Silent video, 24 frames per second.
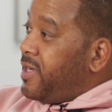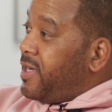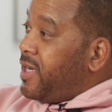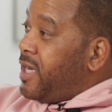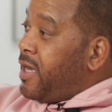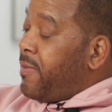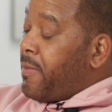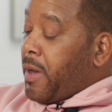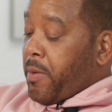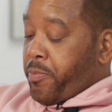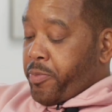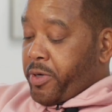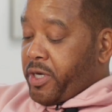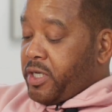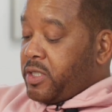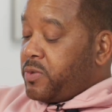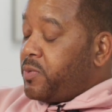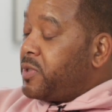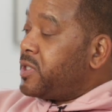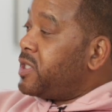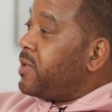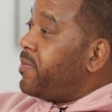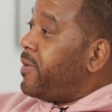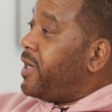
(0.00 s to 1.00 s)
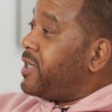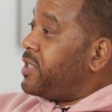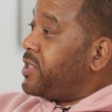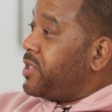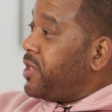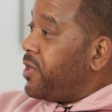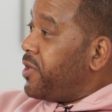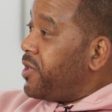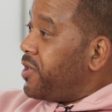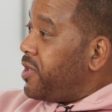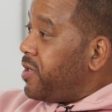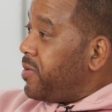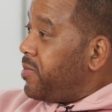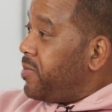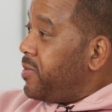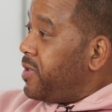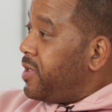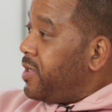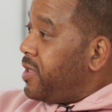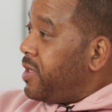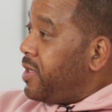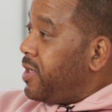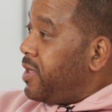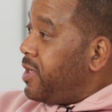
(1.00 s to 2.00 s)
and my peace was in my sternum,
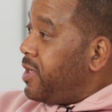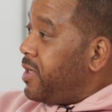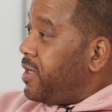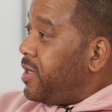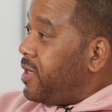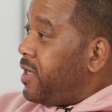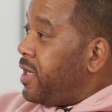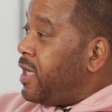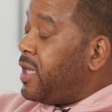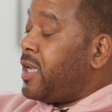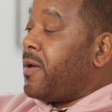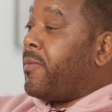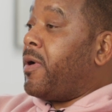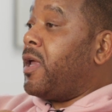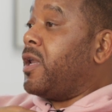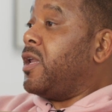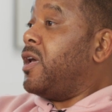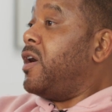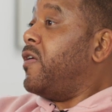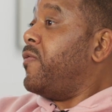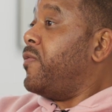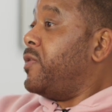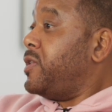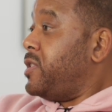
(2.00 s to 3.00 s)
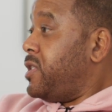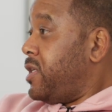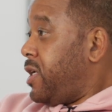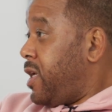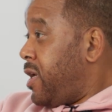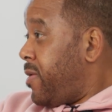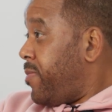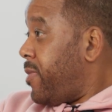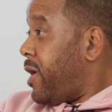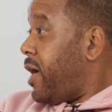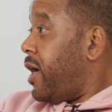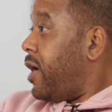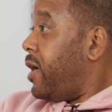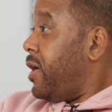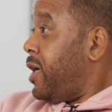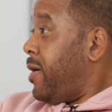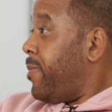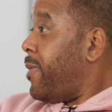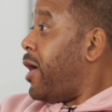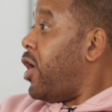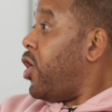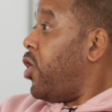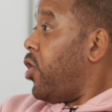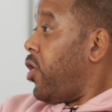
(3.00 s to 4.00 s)
and then my love was in my
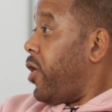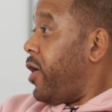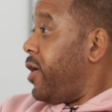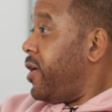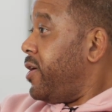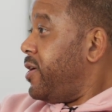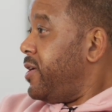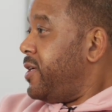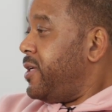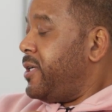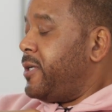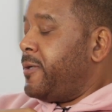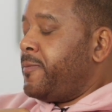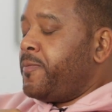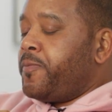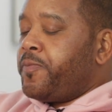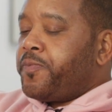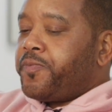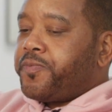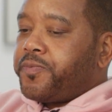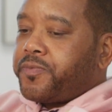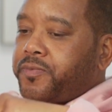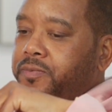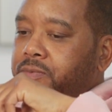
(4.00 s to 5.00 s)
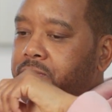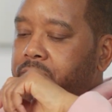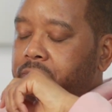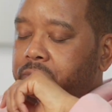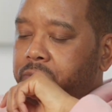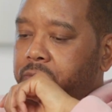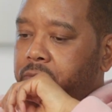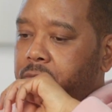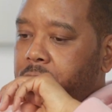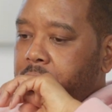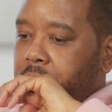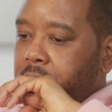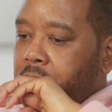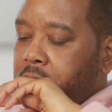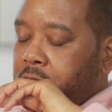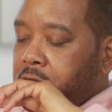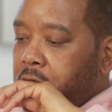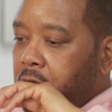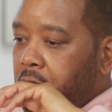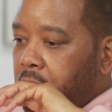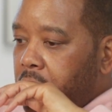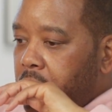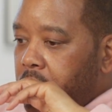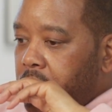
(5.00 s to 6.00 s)
heart.
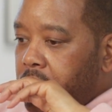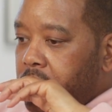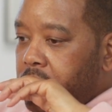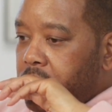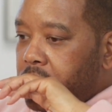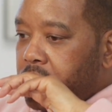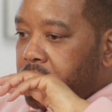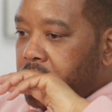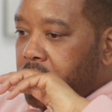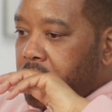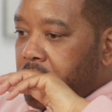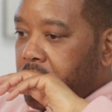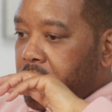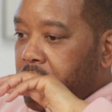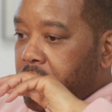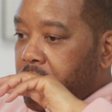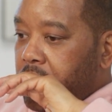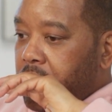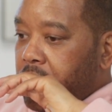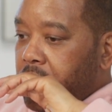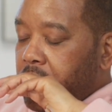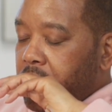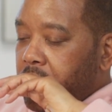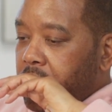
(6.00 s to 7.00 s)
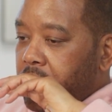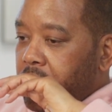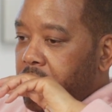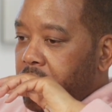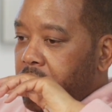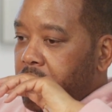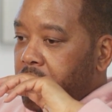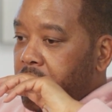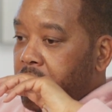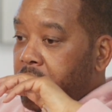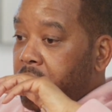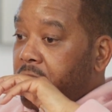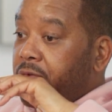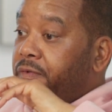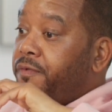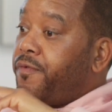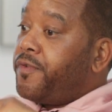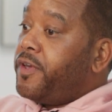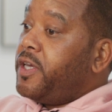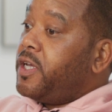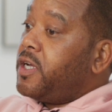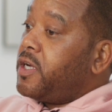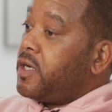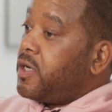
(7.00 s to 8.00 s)
So the
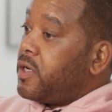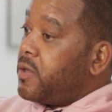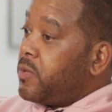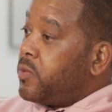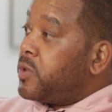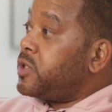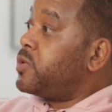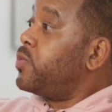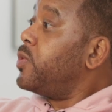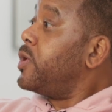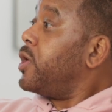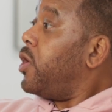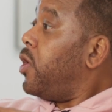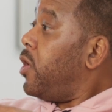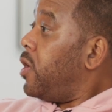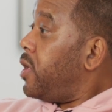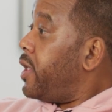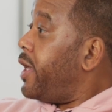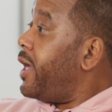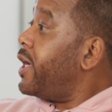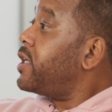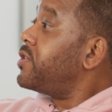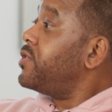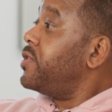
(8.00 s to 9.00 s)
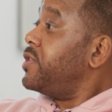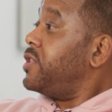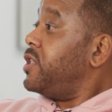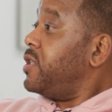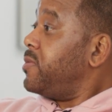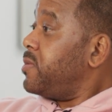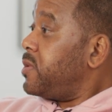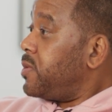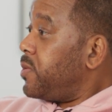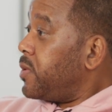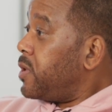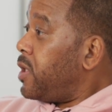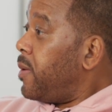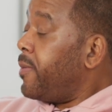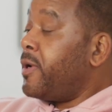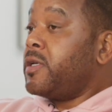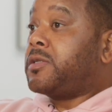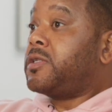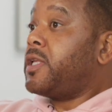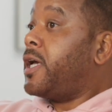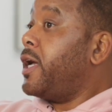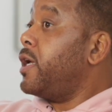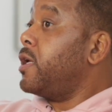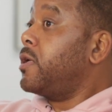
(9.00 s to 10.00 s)
fear was when all the exorcisms would come.
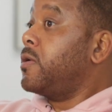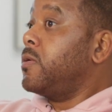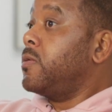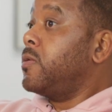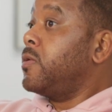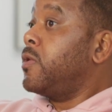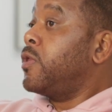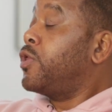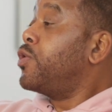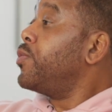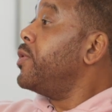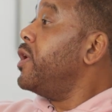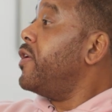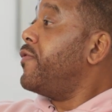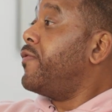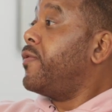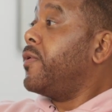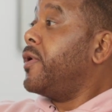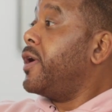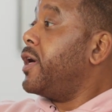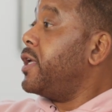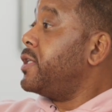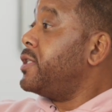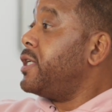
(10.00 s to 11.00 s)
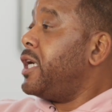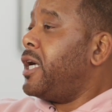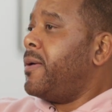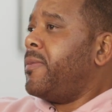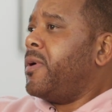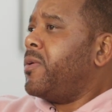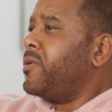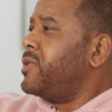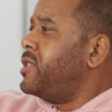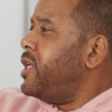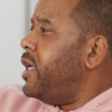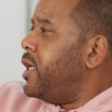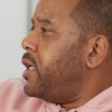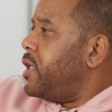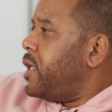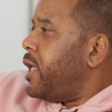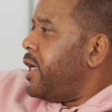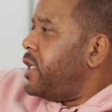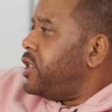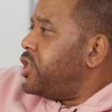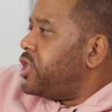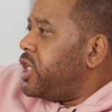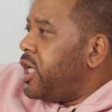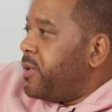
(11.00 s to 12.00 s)
It's like 3 and 4 at a time. They were taking
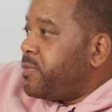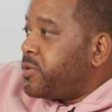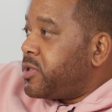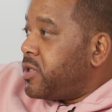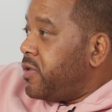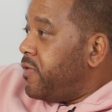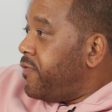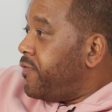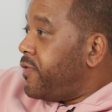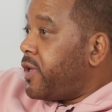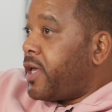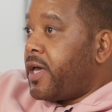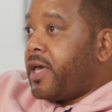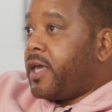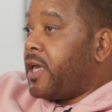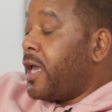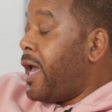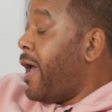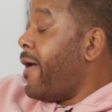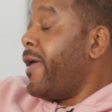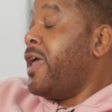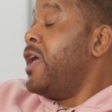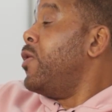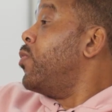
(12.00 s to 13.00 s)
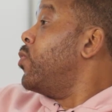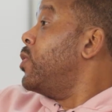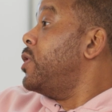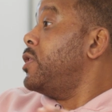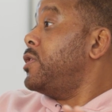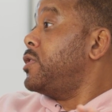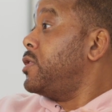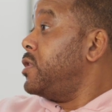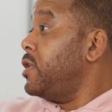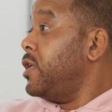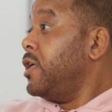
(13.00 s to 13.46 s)
like shapes of like, it was,